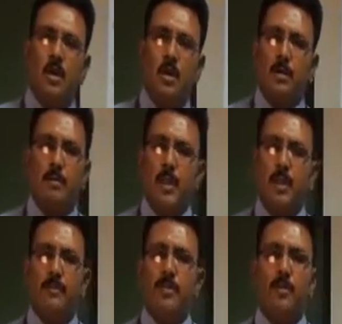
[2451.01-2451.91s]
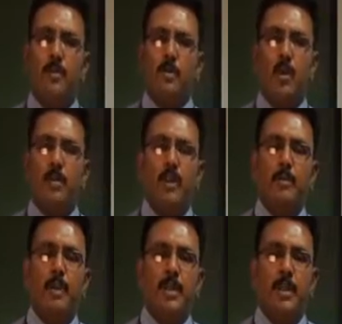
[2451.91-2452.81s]
PF, whatever
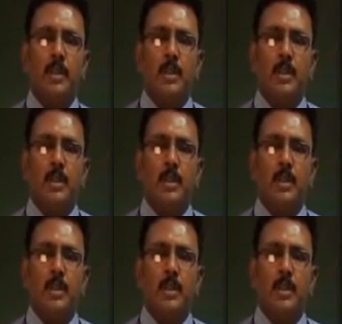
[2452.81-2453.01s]
it may be,